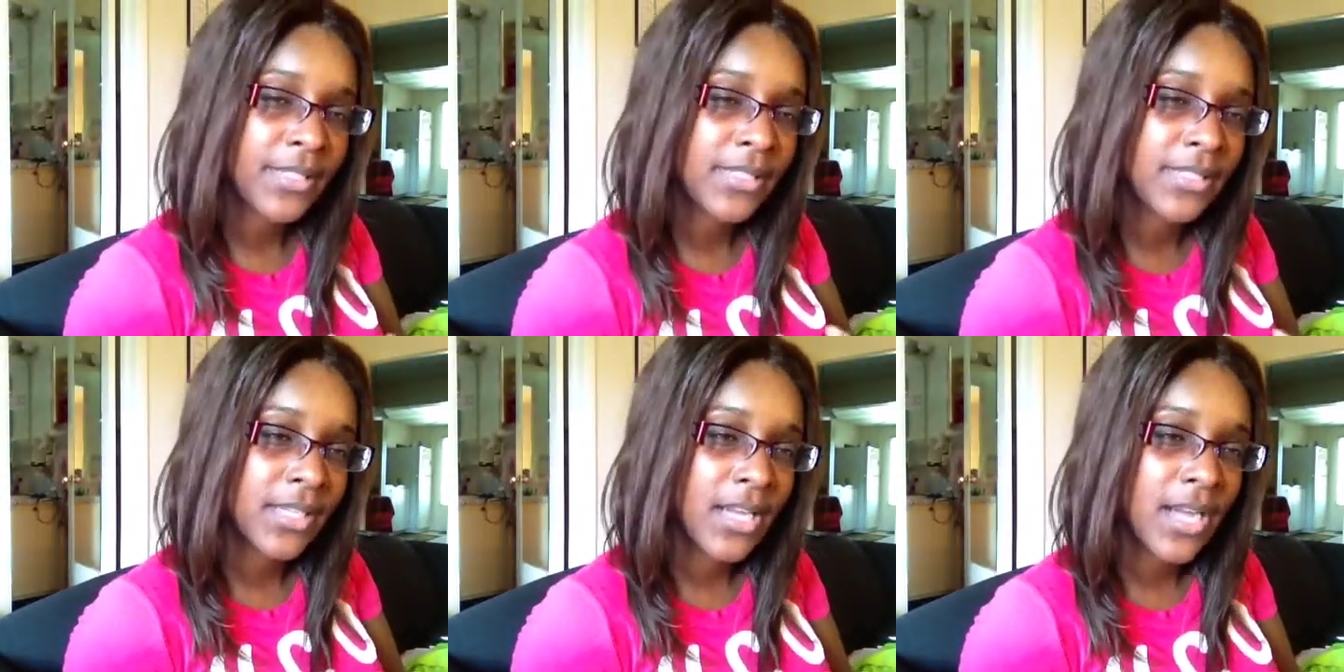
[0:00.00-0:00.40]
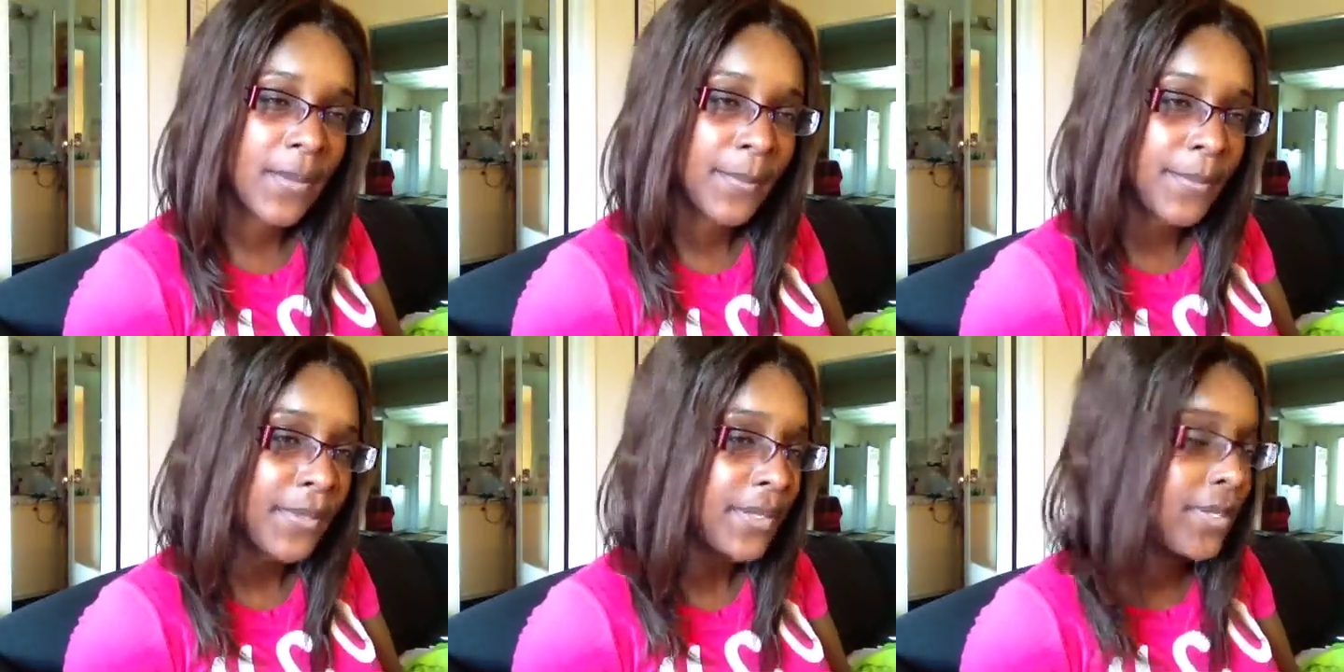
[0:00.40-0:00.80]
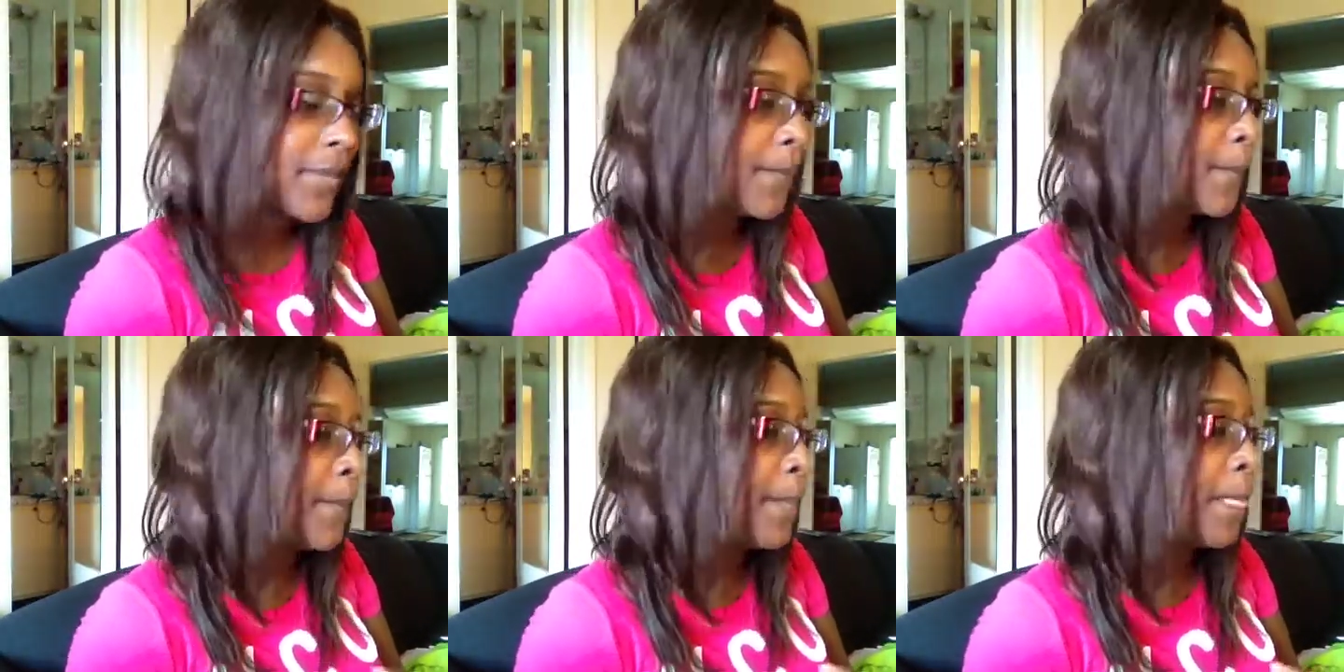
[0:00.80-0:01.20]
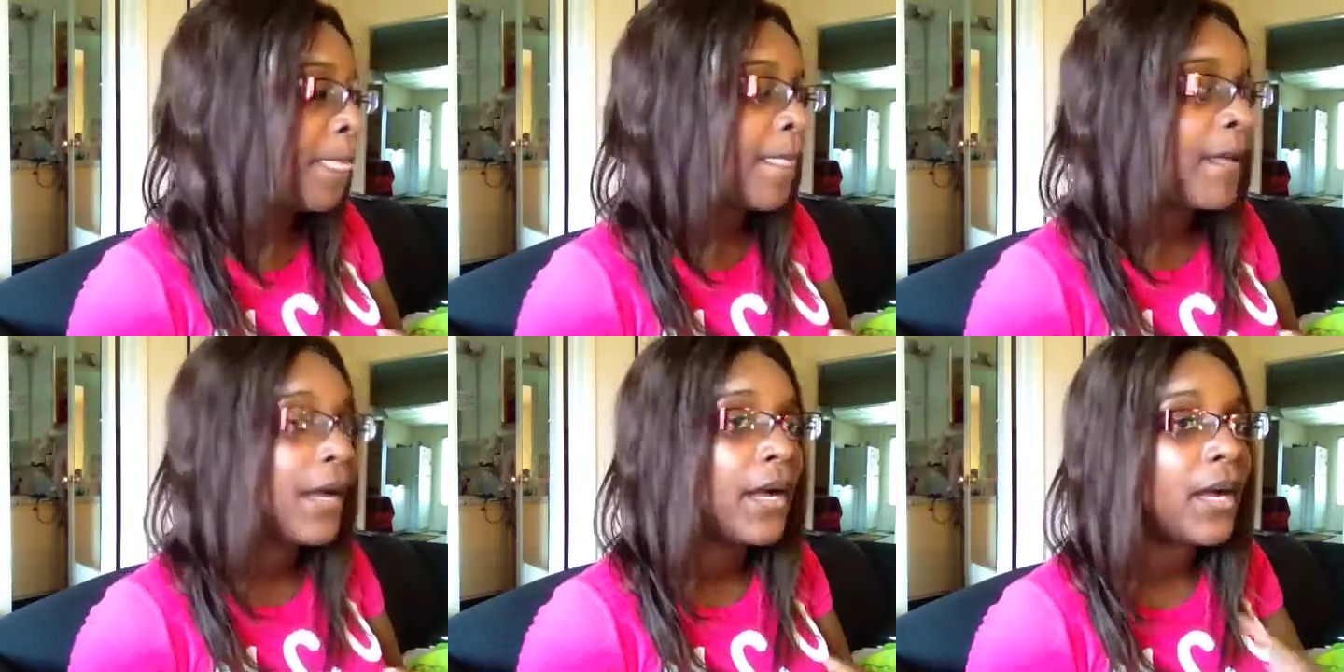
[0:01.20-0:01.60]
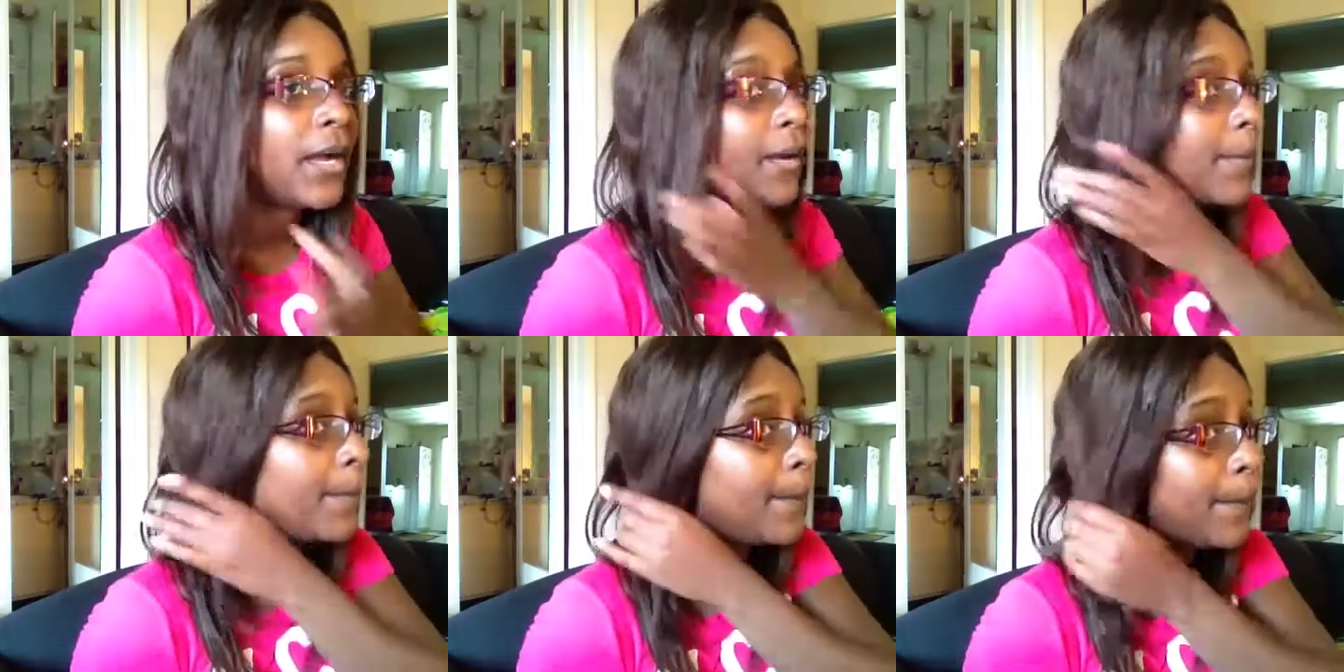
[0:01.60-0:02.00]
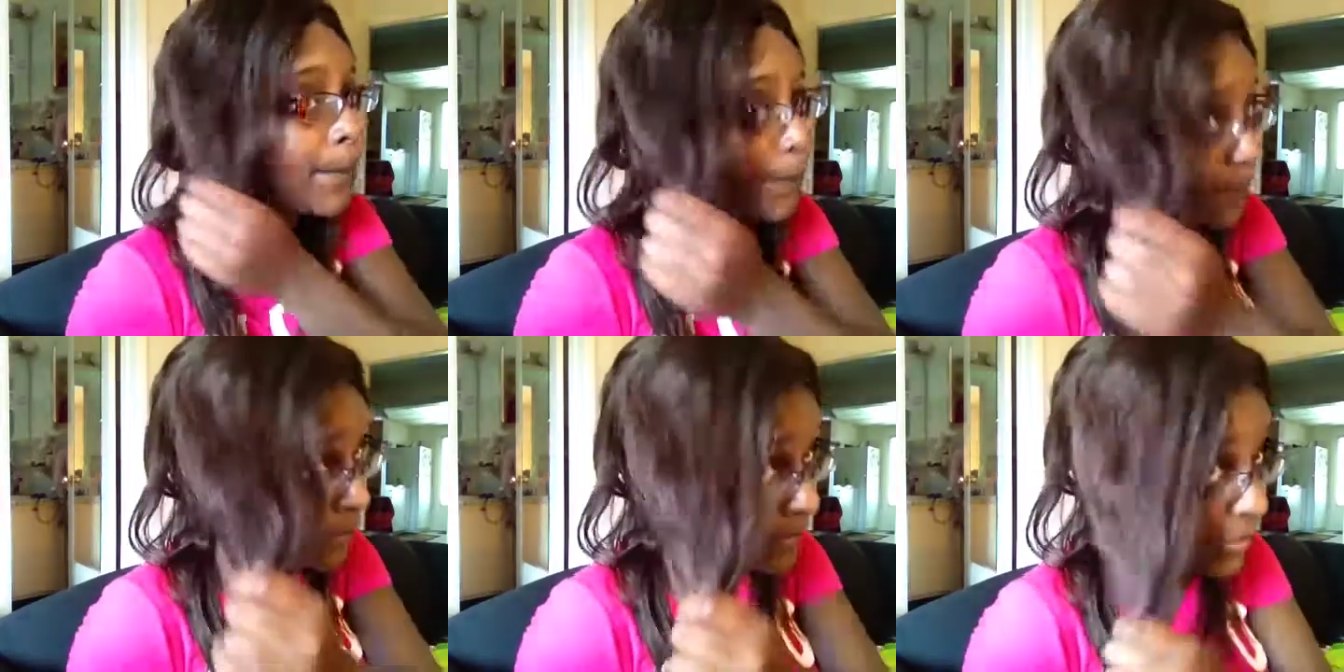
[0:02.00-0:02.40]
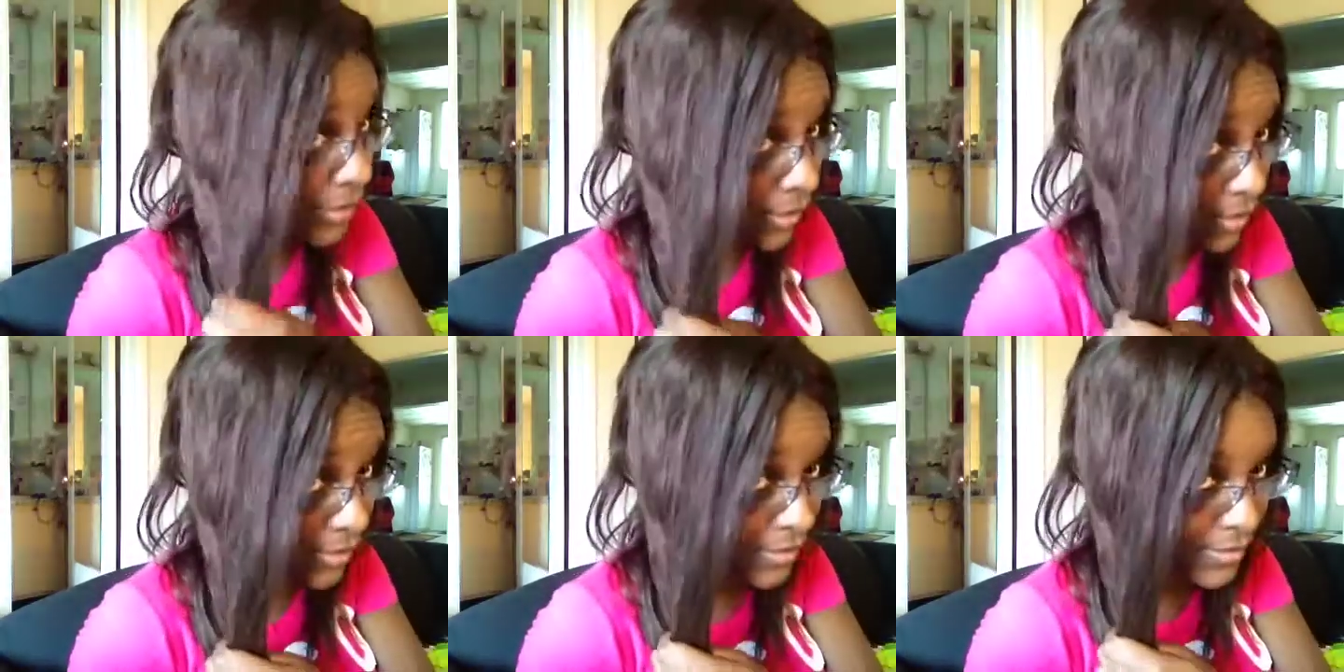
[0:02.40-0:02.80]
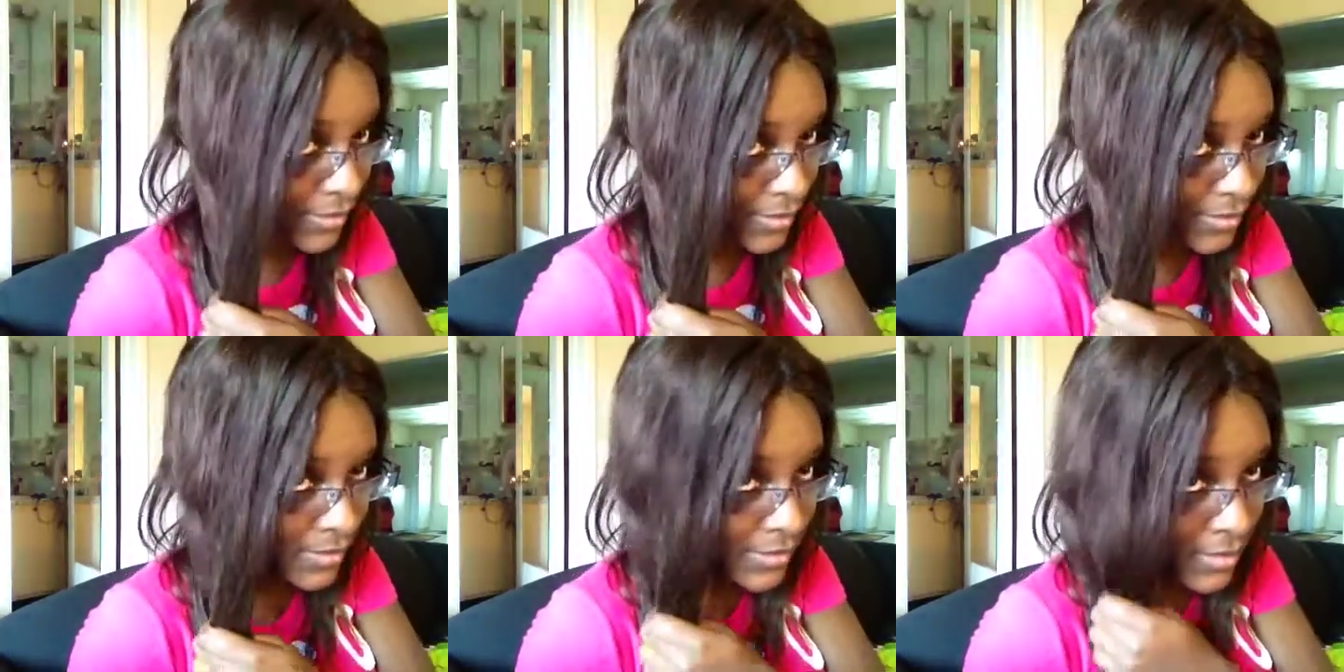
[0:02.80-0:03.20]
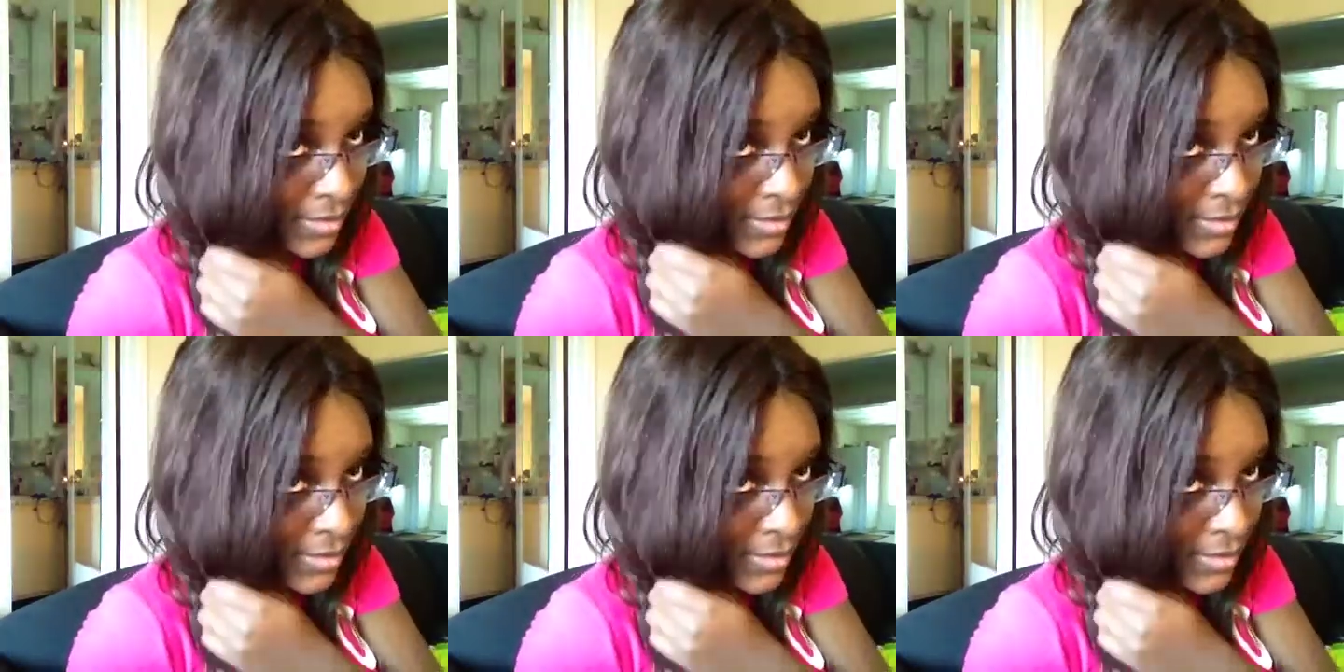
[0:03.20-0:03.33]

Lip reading: to company, because